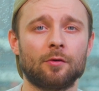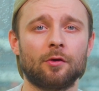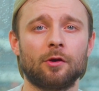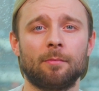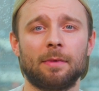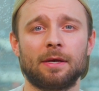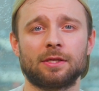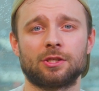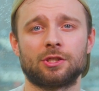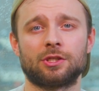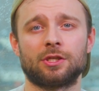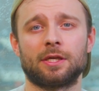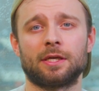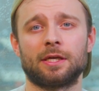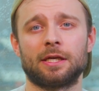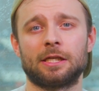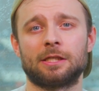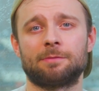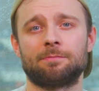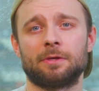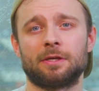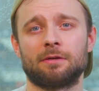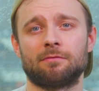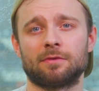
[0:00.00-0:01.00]
your messaging is
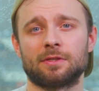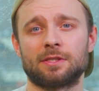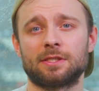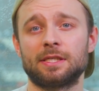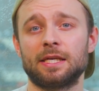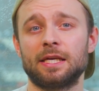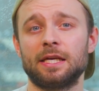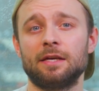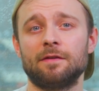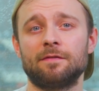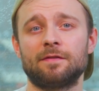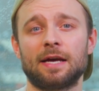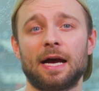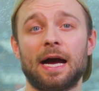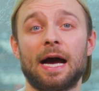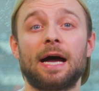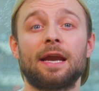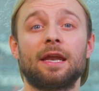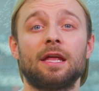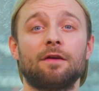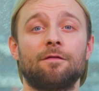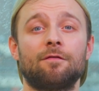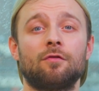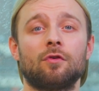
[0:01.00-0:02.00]
being received
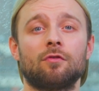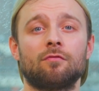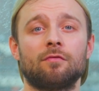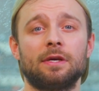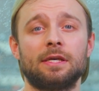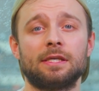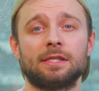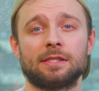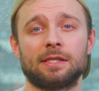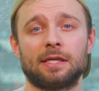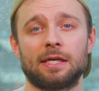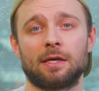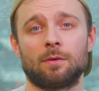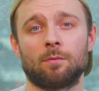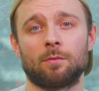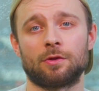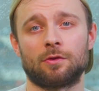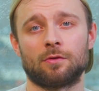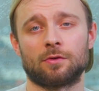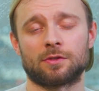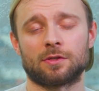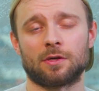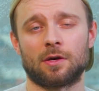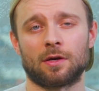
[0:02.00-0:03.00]
and if you're reasoning with
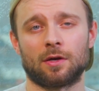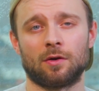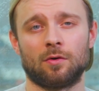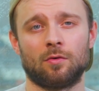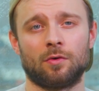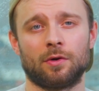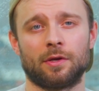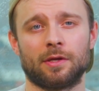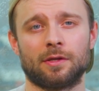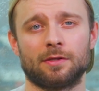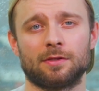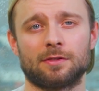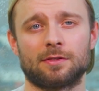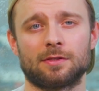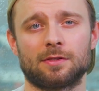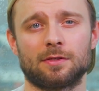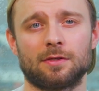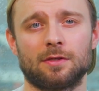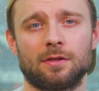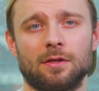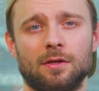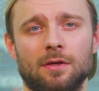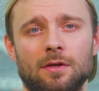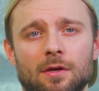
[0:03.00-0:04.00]
your target audience.
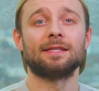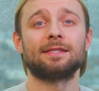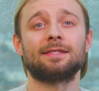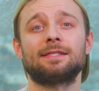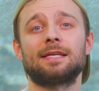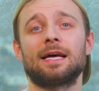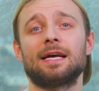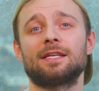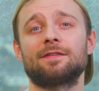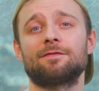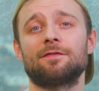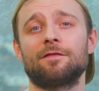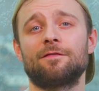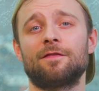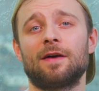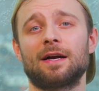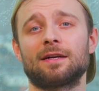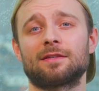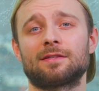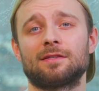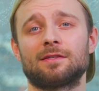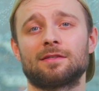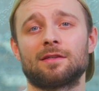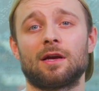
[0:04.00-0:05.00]
Test for
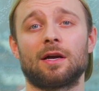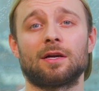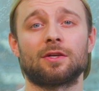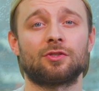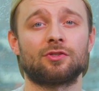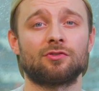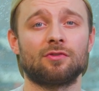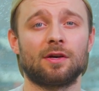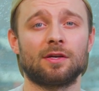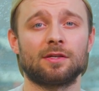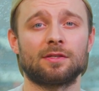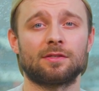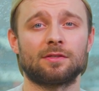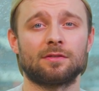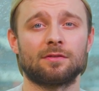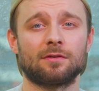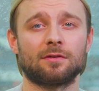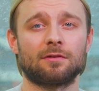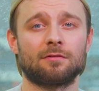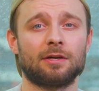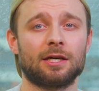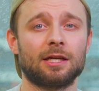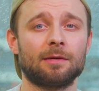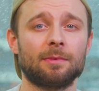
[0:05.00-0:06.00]
factors like trust,
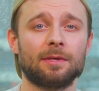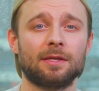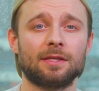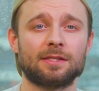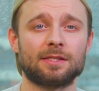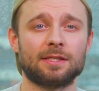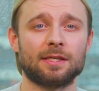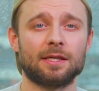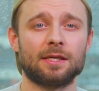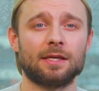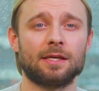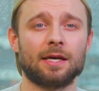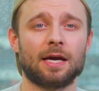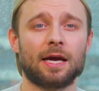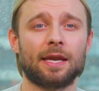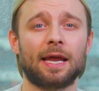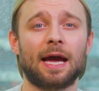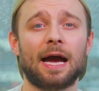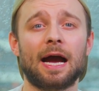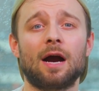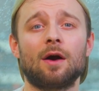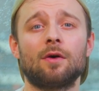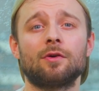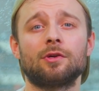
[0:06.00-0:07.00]
credibility, and
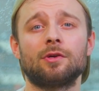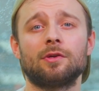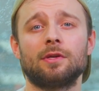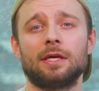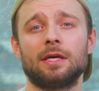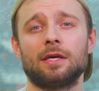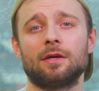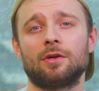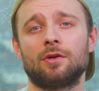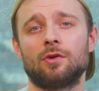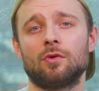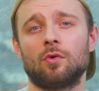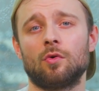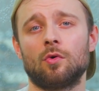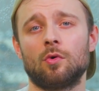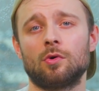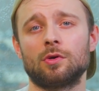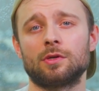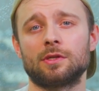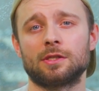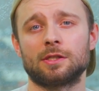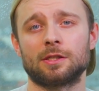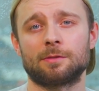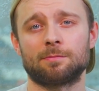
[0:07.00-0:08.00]
how unique your
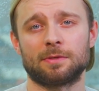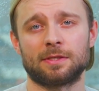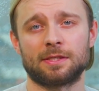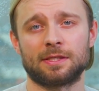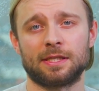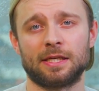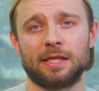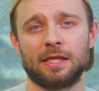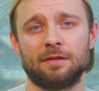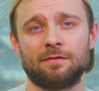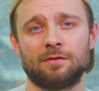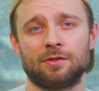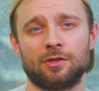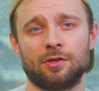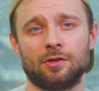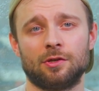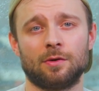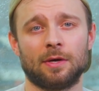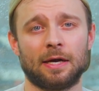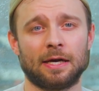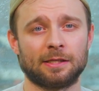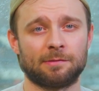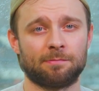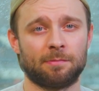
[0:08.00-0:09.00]
audience perceives you
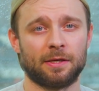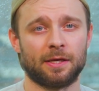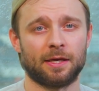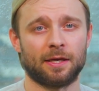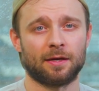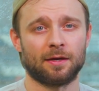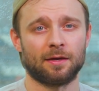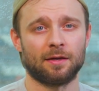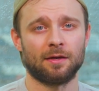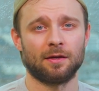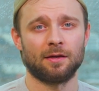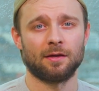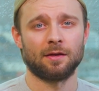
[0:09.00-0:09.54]
as being.